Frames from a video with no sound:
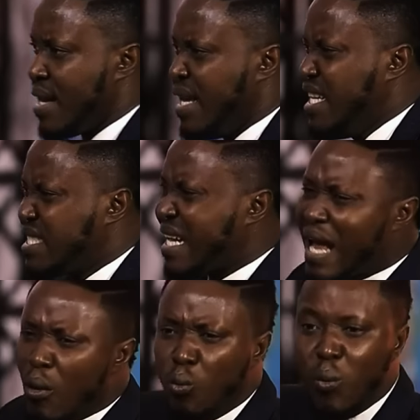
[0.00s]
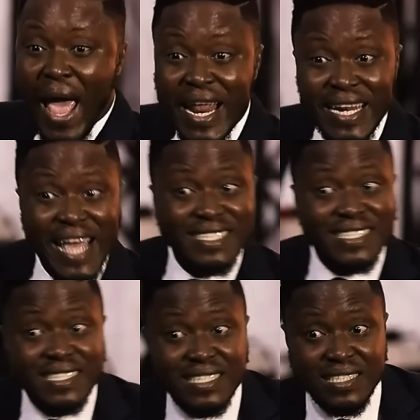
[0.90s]
It's an
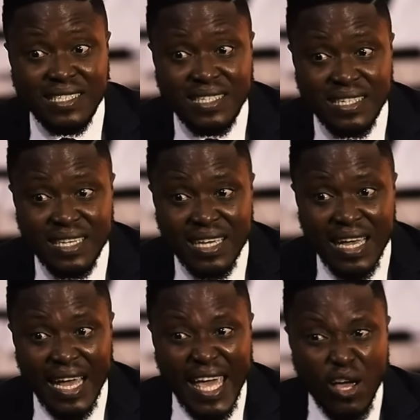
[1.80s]
awareness, a